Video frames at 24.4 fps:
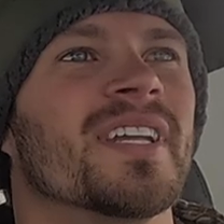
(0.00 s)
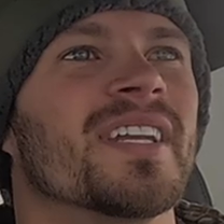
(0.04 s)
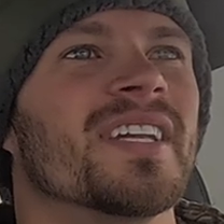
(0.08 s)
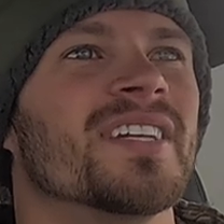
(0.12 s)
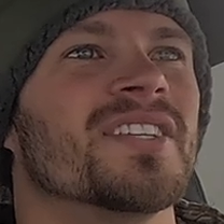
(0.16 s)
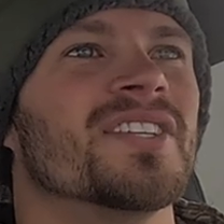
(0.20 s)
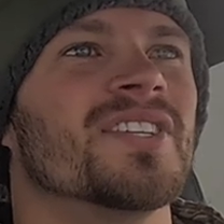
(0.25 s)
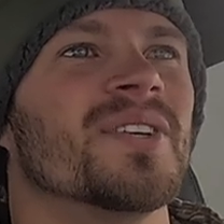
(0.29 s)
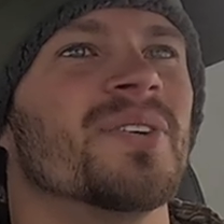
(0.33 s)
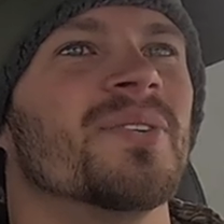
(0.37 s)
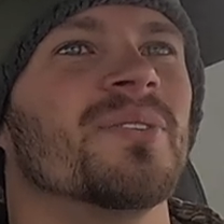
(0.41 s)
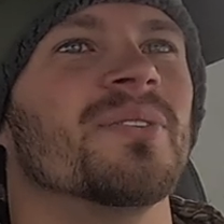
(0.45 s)

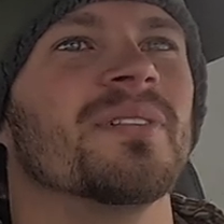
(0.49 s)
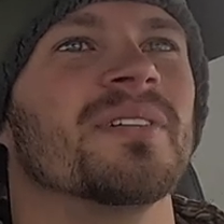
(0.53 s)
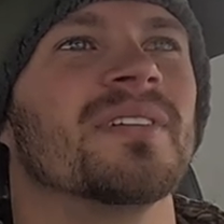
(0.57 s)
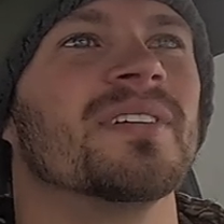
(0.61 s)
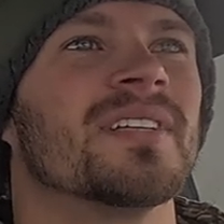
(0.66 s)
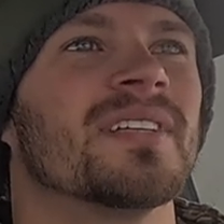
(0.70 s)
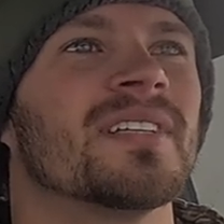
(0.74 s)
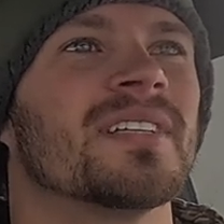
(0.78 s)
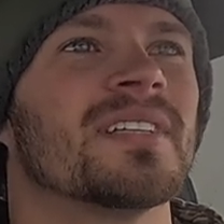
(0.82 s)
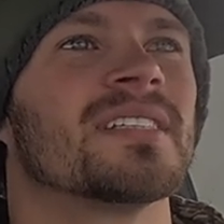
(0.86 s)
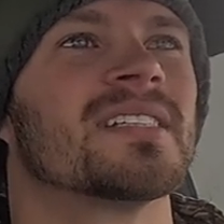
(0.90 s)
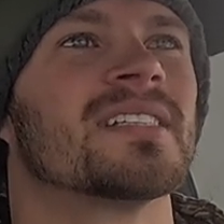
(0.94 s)
issue.
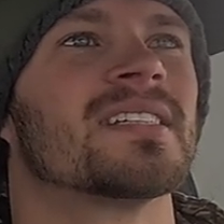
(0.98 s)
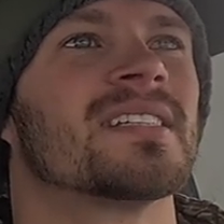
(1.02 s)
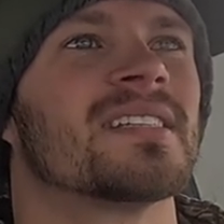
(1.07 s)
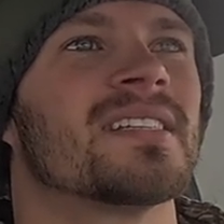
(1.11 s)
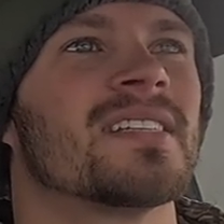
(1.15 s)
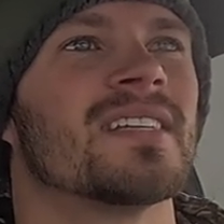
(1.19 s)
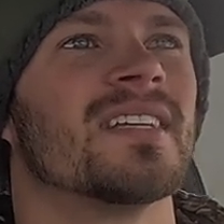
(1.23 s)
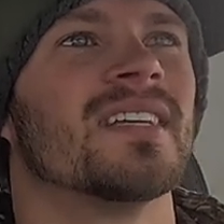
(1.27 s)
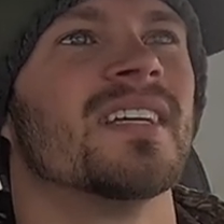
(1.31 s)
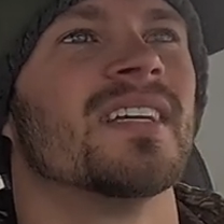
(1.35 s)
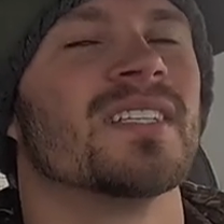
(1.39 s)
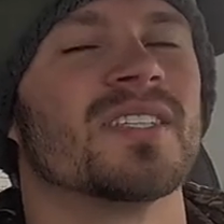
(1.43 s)

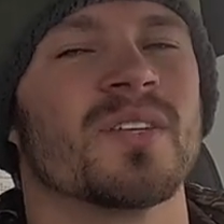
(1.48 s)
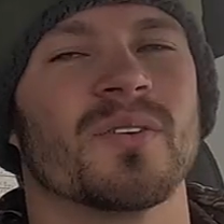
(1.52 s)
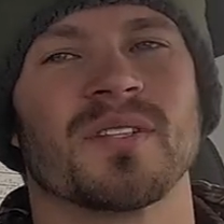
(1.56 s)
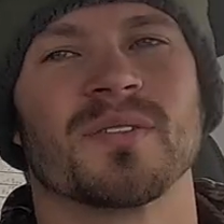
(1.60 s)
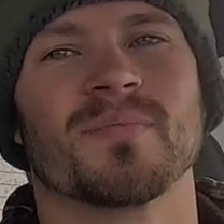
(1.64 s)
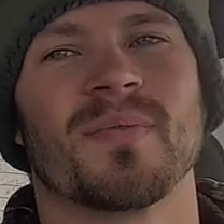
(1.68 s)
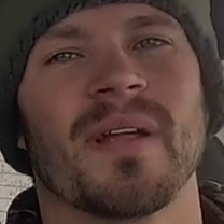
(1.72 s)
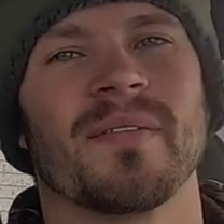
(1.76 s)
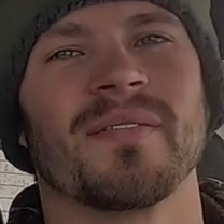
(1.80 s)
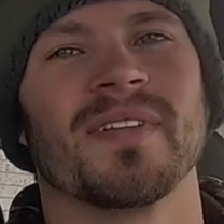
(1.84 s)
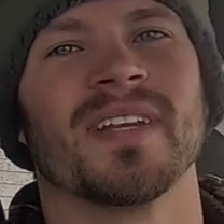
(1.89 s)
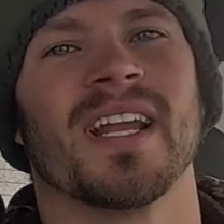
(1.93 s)
So it's
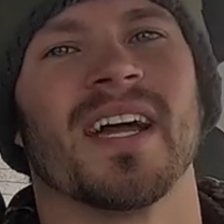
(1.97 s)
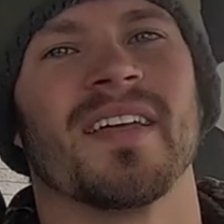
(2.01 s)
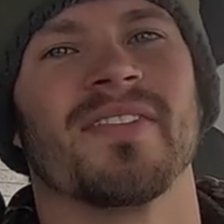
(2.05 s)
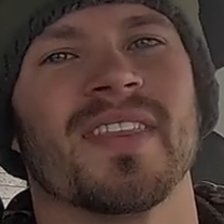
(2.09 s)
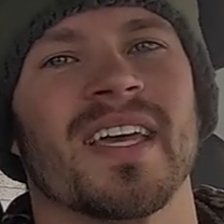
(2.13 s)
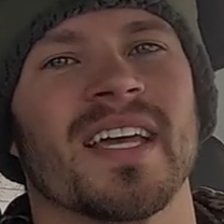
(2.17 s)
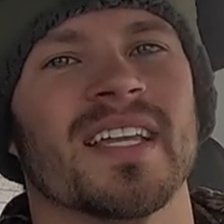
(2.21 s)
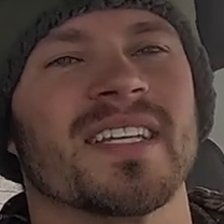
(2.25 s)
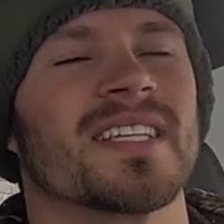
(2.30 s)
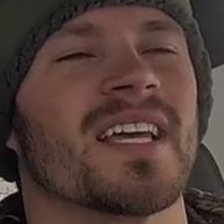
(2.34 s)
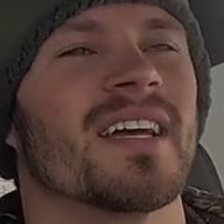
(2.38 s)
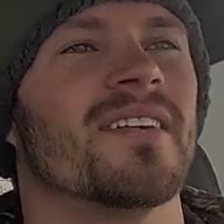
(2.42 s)
probably not
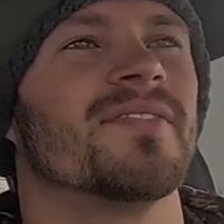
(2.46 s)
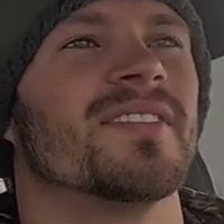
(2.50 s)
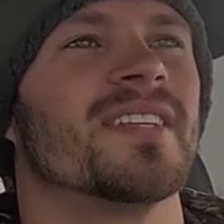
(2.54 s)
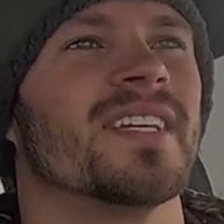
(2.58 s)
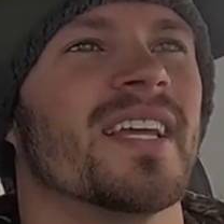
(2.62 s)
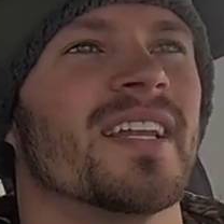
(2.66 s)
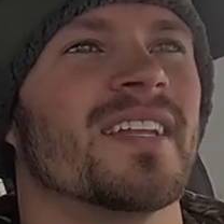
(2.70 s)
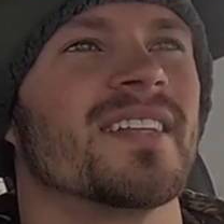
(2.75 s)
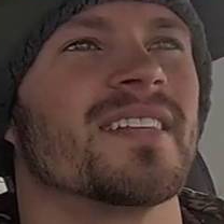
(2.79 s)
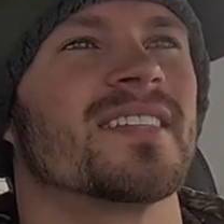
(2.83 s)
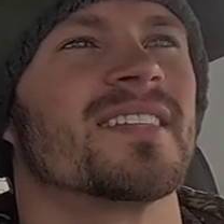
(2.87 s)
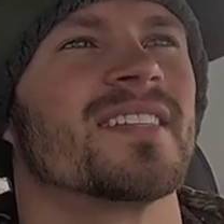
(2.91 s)
that tough to get
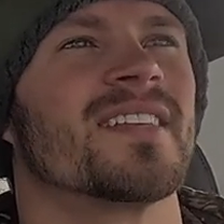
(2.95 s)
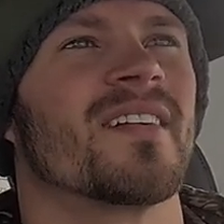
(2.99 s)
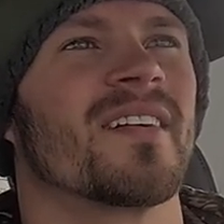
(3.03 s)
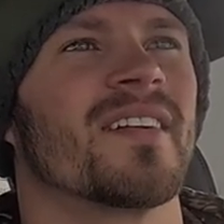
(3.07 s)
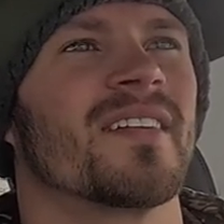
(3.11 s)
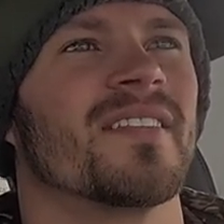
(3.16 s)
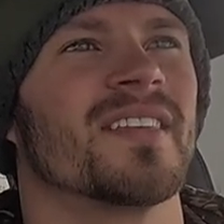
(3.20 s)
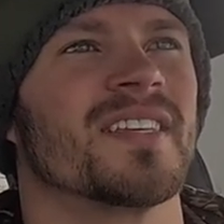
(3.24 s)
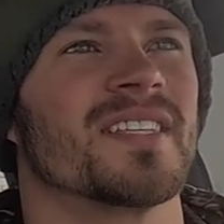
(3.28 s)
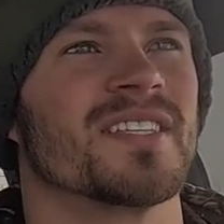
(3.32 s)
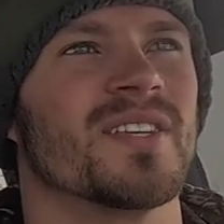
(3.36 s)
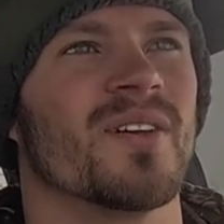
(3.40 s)
it stuck in
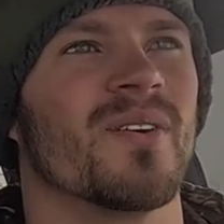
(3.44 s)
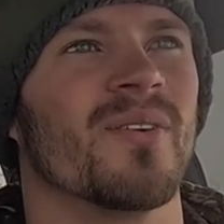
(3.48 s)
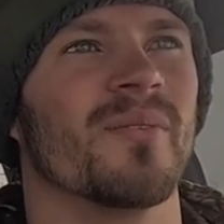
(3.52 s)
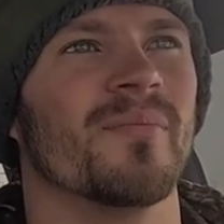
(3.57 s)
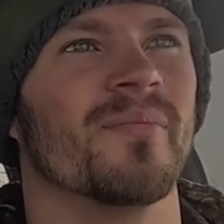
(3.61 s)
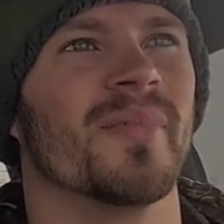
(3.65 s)
the snow,